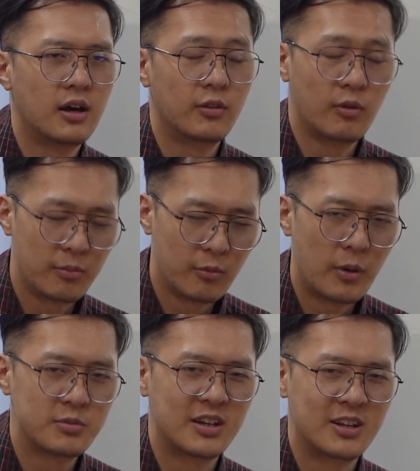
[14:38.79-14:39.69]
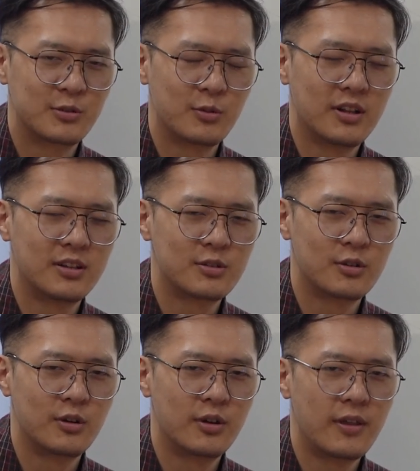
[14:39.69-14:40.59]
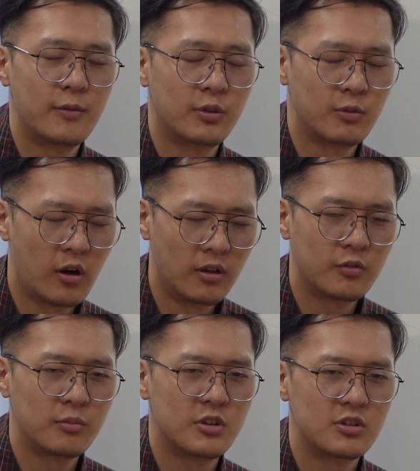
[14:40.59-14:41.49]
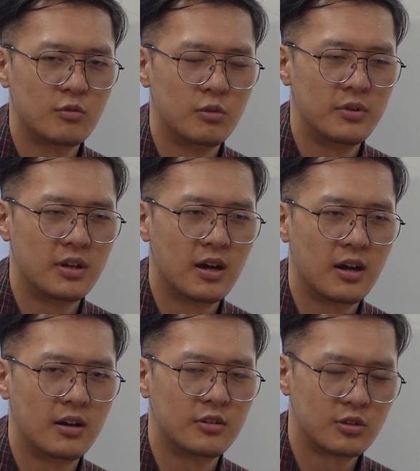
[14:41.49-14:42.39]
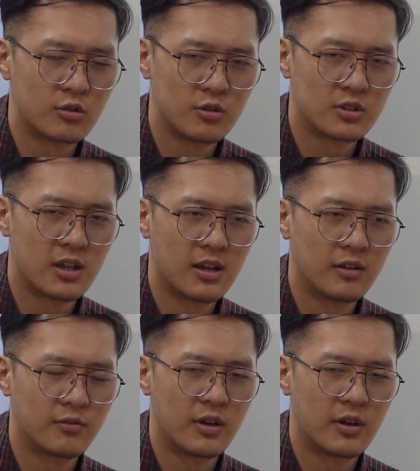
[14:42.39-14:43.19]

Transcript: the website as well. So with all information will be disclosed there,